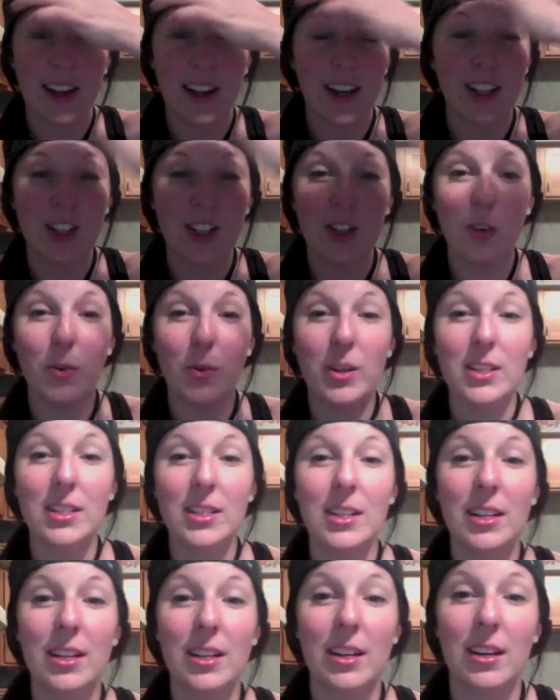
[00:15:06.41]
it's so
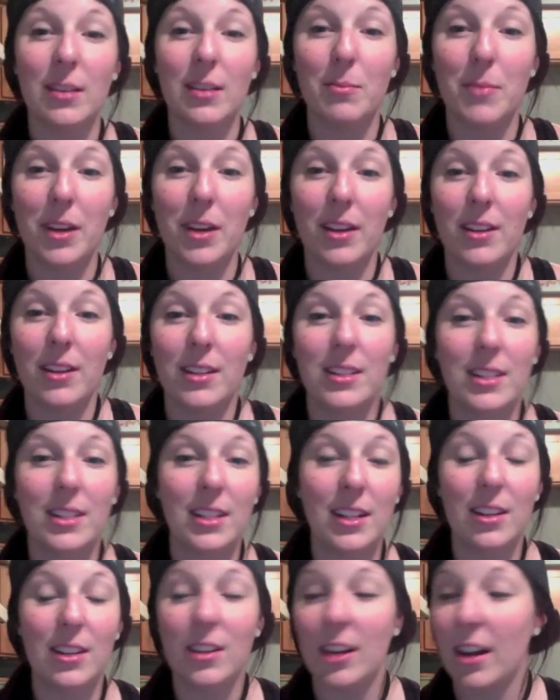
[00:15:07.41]
easy to
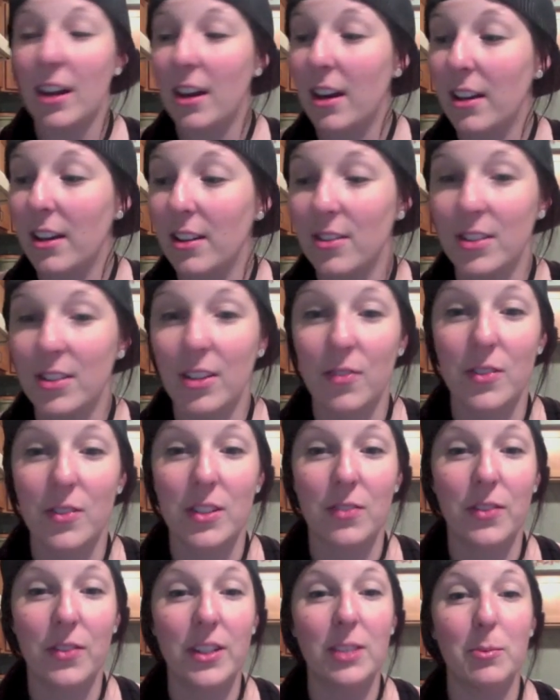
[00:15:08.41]
see yourself as
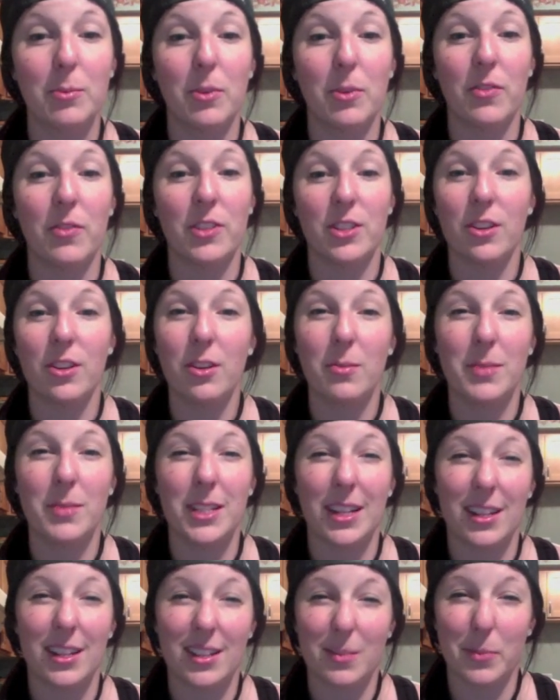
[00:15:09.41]
a victim of a
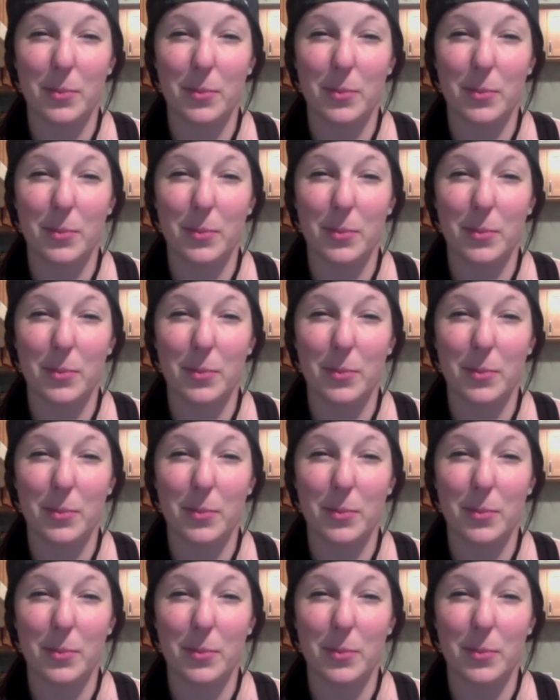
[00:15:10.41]
circumstance,